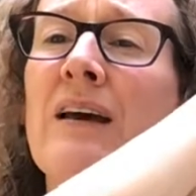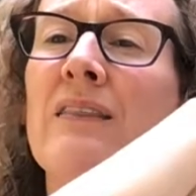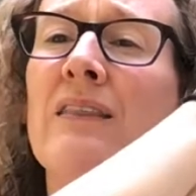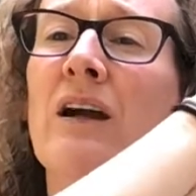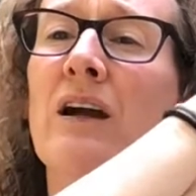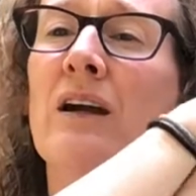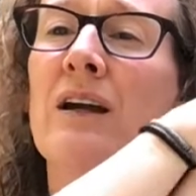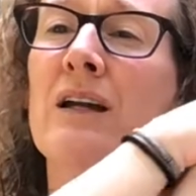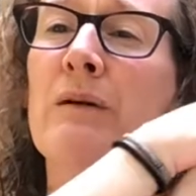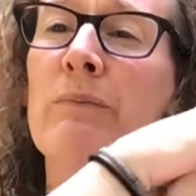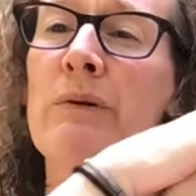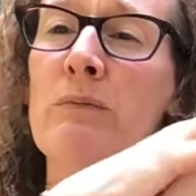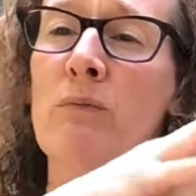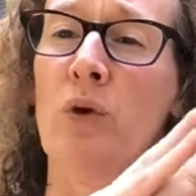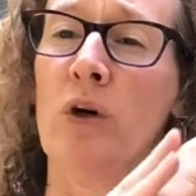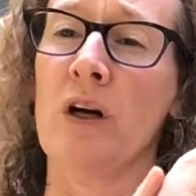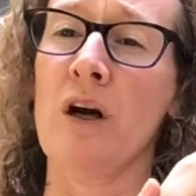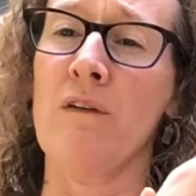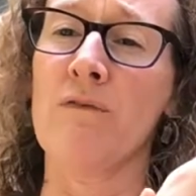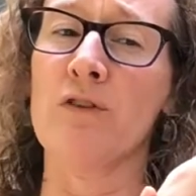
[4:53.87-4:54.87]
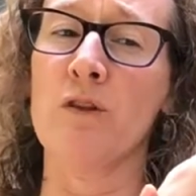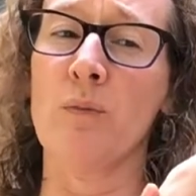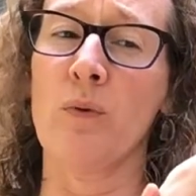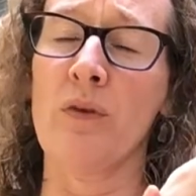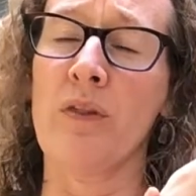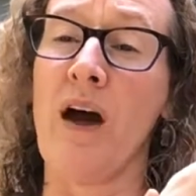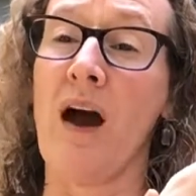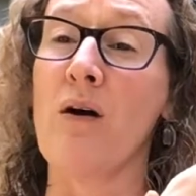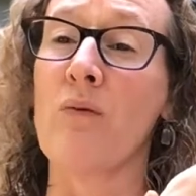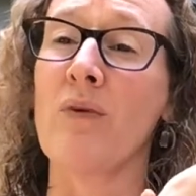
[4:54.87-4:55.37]
They're going to be more
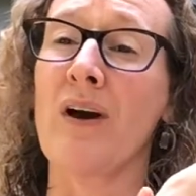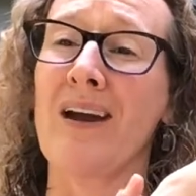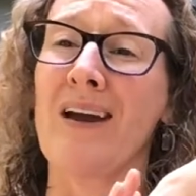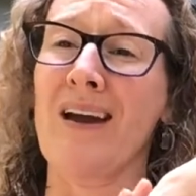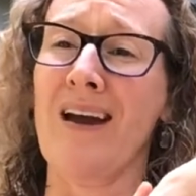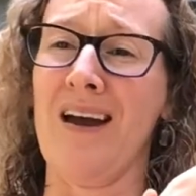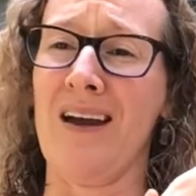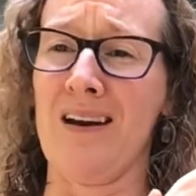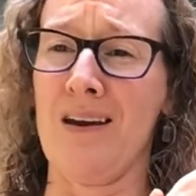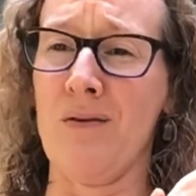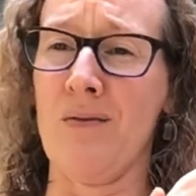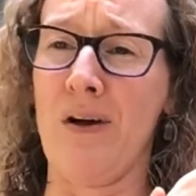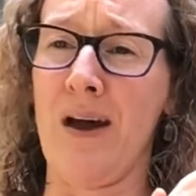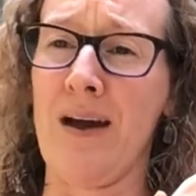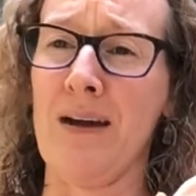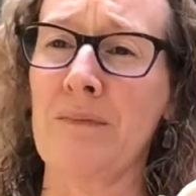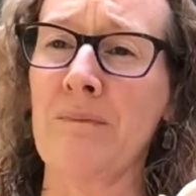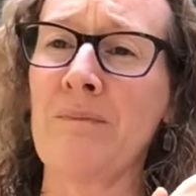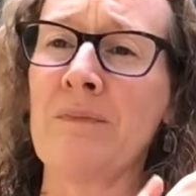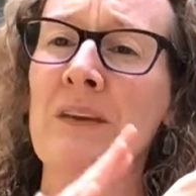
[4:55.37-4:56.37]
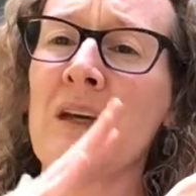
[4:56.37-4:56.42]
comfortable that way anyway.